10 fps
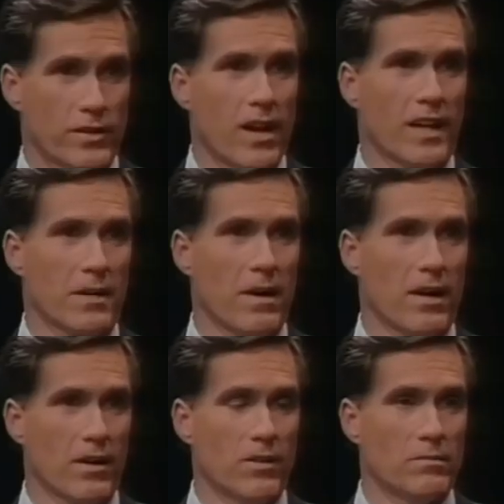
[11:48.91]
talking about a
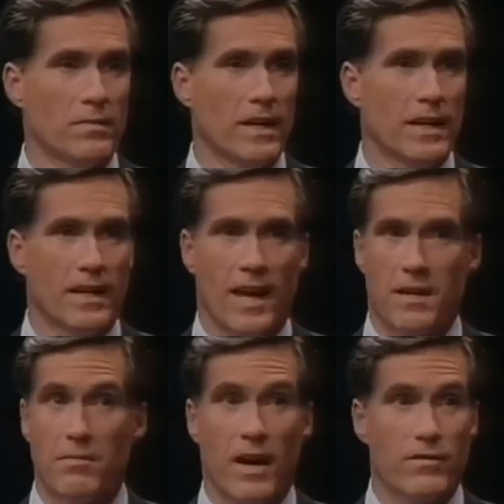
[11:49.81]
home. And
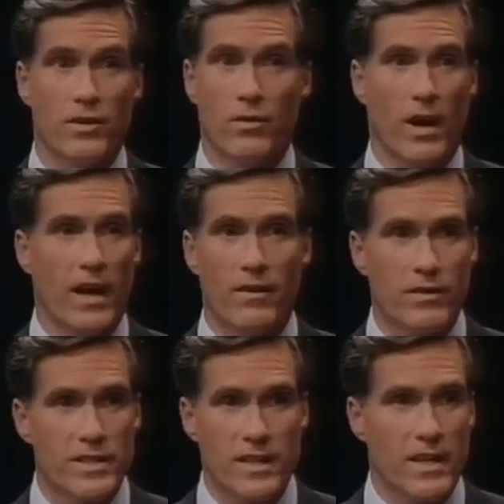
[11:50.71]
in my view, every
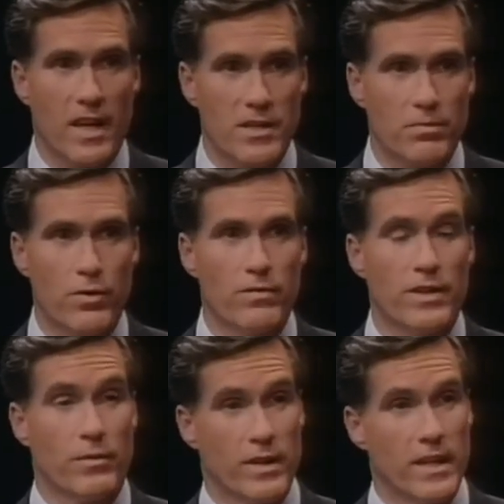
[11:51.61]
study has proven
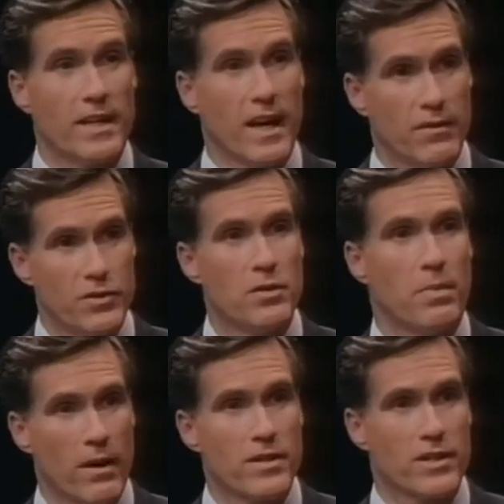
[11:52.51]
that we need to have two
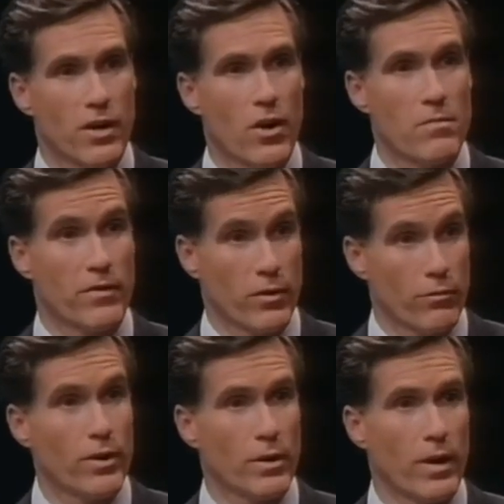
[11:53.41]
parents in the home if you
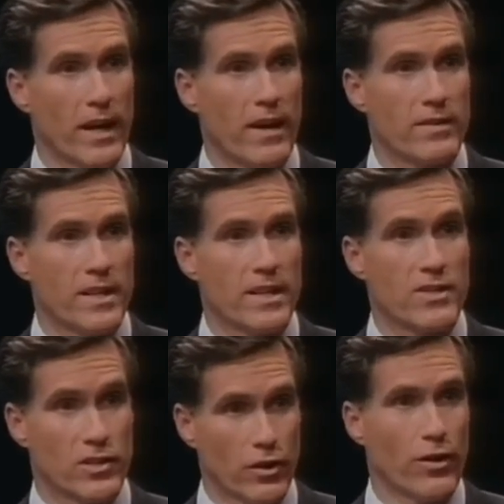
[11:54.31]
really want to have the
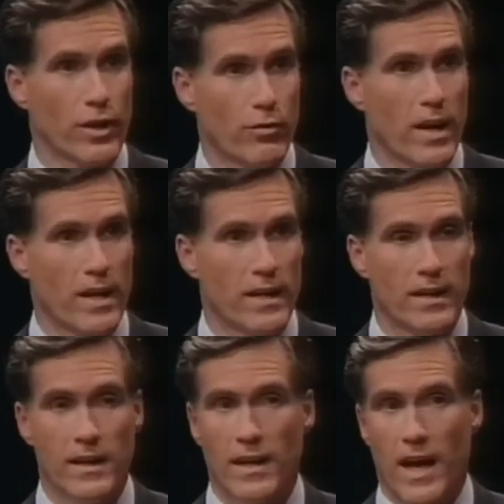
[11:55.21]
kids learning ready.
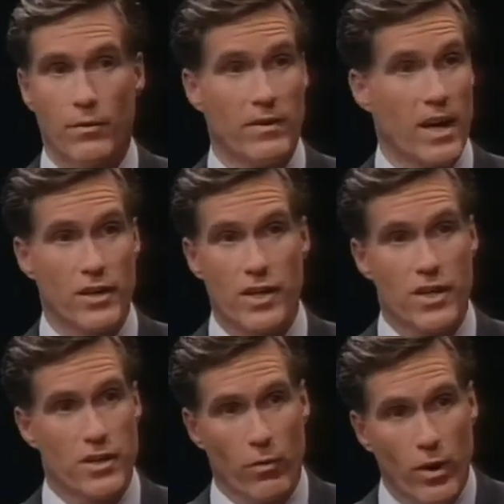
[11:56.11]
And we've got to
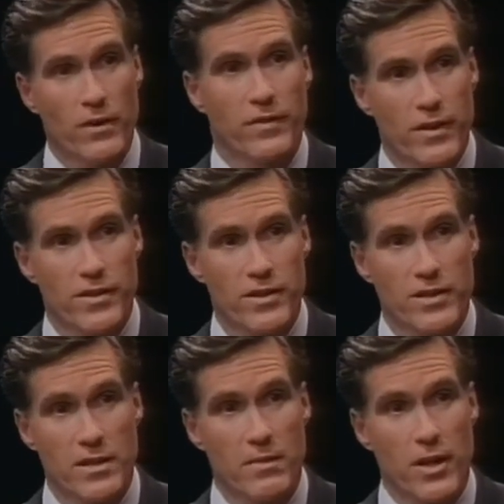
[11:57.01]
change our welfare
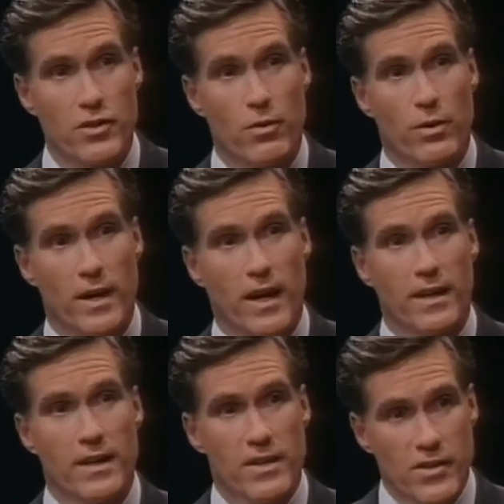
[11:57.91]
system to make sure we're not
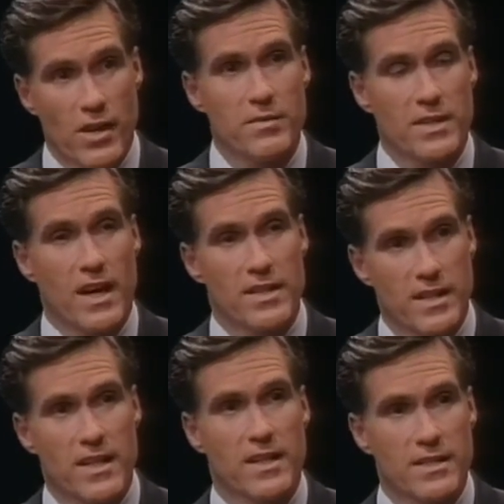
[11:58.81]

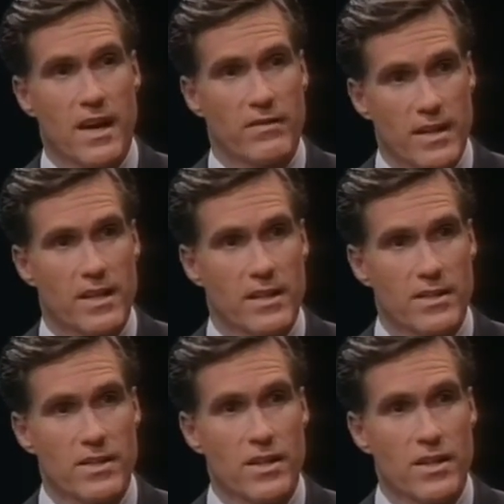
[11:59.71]
subsidizing kids having kids